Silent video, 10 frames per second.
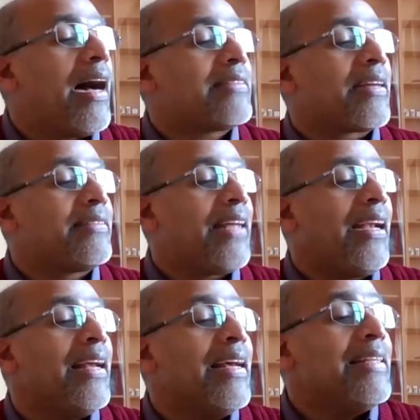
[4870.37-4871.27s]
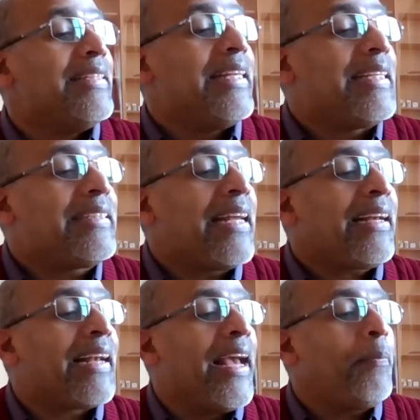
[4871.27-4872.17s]
As a result,
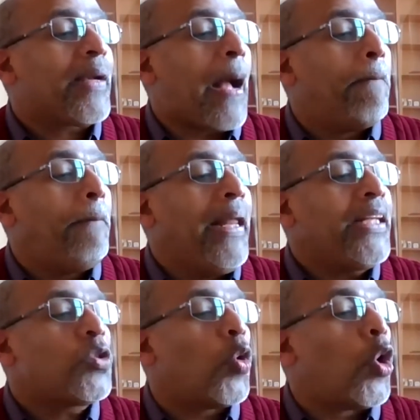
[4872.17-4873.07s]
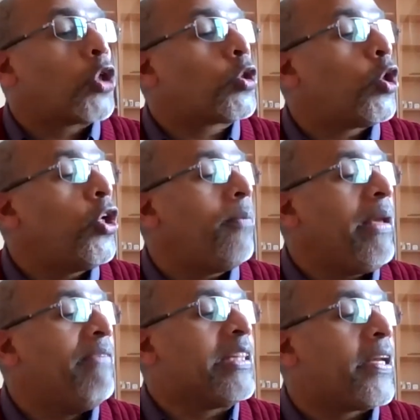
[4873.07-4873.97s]
citizen claim complete
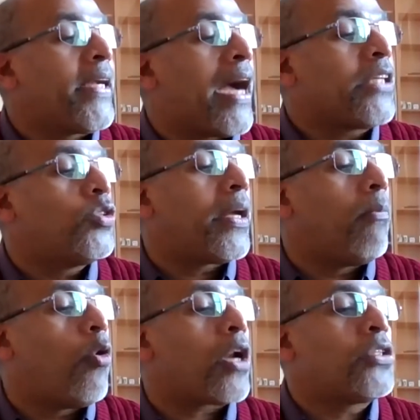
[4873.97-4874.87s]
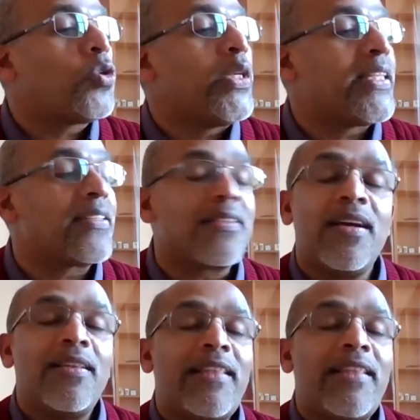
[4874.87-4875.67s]
autonomy with regard to their moral choices.